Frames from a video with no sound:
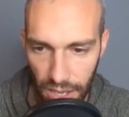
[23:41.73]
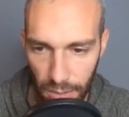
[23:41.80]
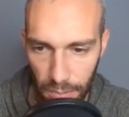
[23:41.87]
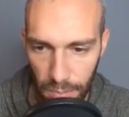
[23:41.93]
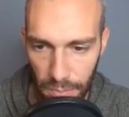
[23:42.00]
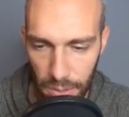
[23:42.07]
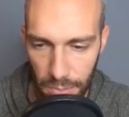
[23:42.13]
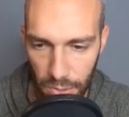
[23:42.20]

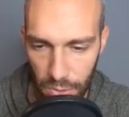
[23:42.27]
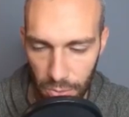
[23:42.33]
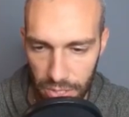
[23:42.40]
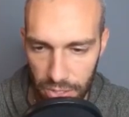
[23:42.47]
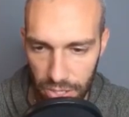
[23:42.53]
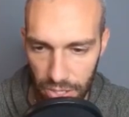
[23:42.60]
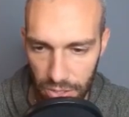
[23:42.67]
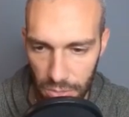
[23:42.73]
people who
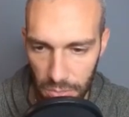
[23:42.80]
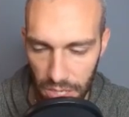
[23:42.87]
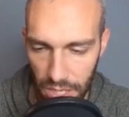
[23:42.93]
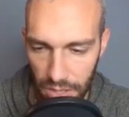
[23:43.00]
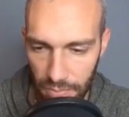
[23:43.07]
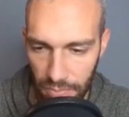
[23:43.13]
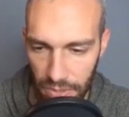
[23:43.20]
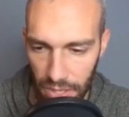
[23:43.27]
reached out to me,
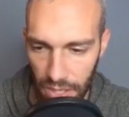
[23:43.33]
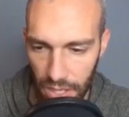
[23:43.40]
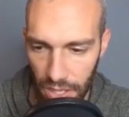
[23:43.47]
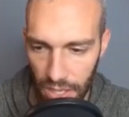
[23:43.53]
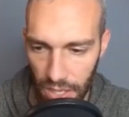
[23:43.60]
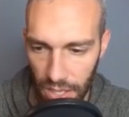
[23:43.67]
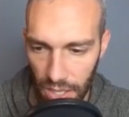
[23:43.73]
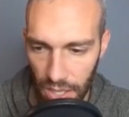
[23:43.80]

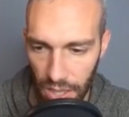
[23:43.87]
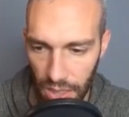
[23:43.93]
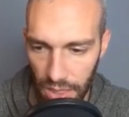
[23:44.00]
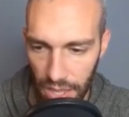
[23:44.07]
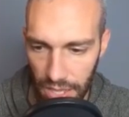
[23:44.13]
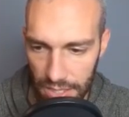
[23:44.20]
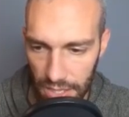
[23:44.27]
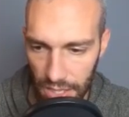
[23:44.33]

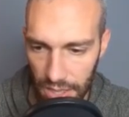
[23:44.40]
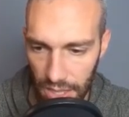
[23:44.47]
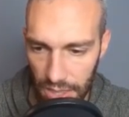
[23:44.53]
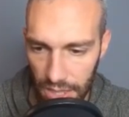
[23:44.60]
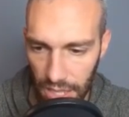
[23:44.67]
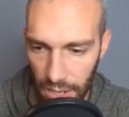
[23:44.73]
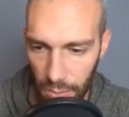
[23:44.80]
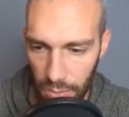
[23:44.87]
they said that
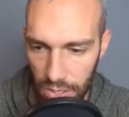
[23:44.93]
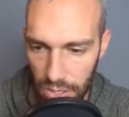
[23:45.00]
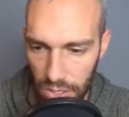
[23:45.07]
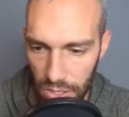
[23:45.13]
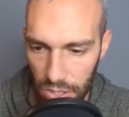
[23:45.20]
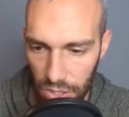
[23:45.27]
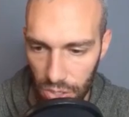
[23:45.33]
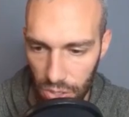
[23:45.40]
they would
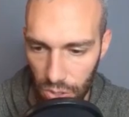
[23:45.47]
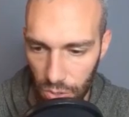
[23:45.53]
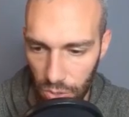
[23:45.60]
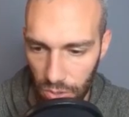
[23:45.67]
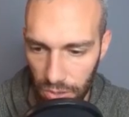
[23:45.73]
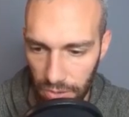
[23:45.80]
do